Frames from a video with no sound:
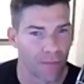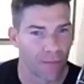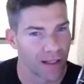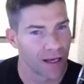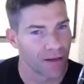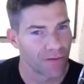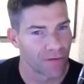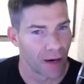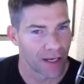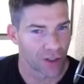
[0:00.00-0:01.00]
my life of
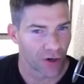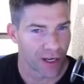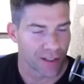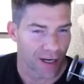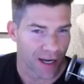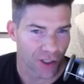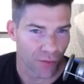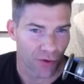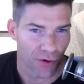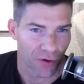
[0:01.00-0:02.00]
my journey as an
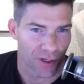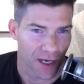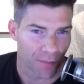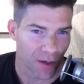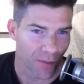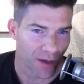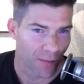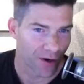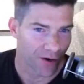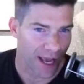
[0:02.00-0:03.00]
entrepreneur is I'm going to be a
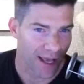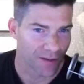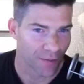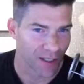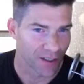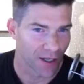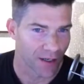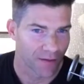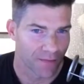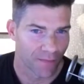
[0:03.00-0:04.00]
better dad to my son.
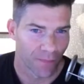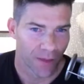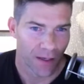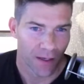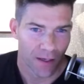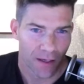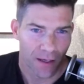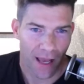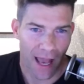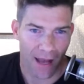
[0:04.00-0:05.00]

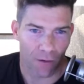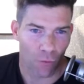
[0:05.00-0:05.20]
And